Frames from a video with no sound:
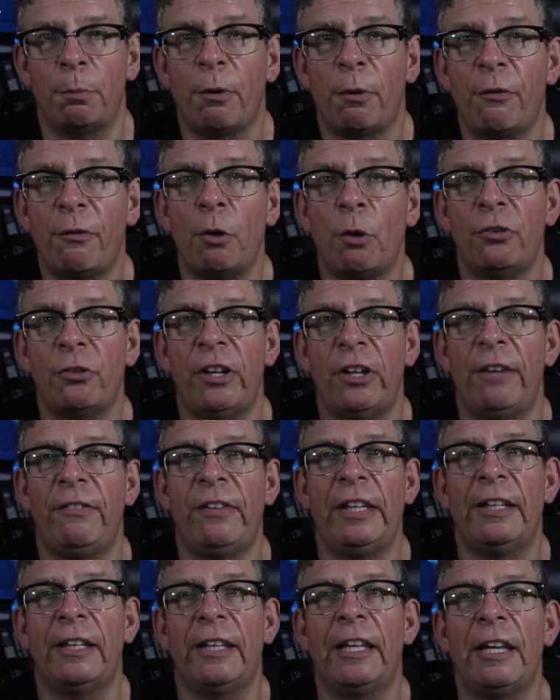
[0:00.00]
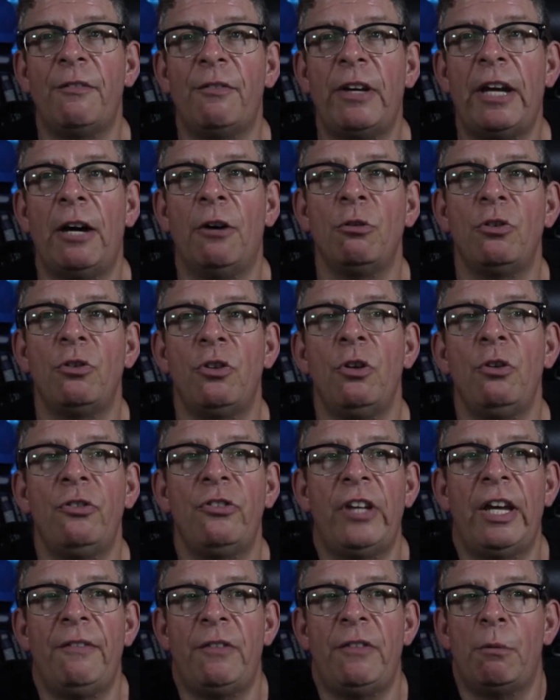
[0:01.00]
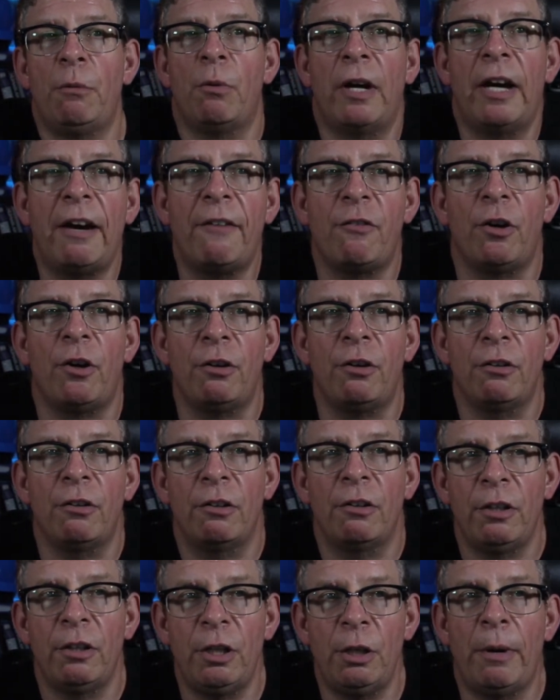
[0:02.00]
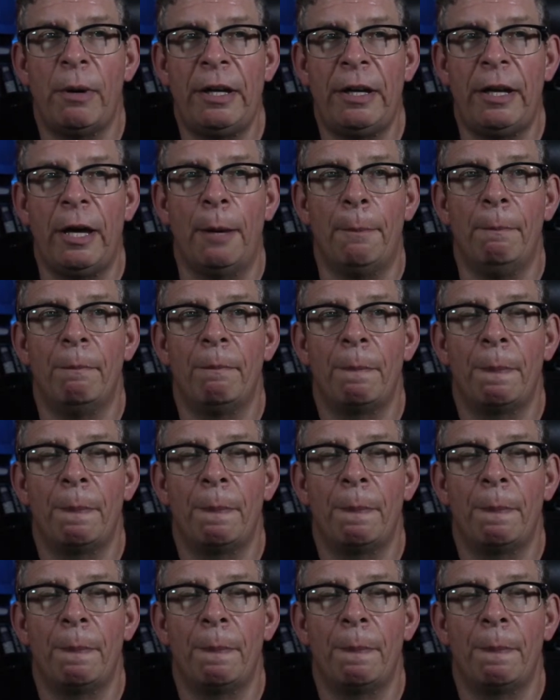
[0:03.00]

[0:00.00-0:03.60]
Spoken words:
Provoke safety. Live it out. Do safety wherever you end up.